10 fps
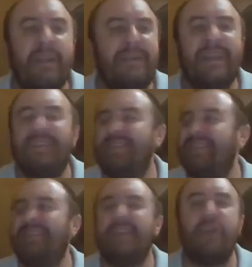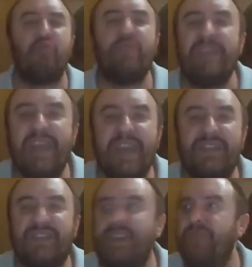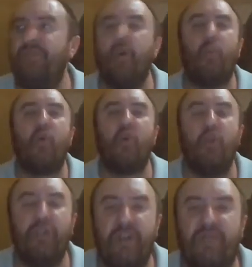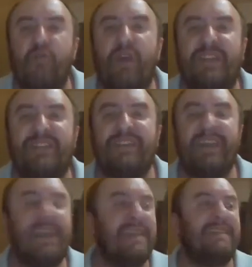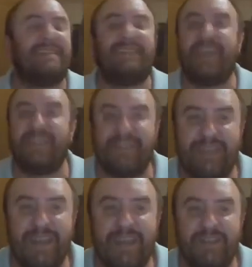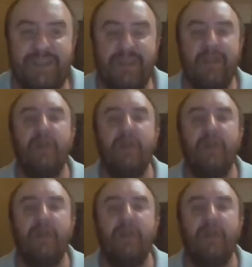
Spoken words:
that's serious in the world of wrestling says this.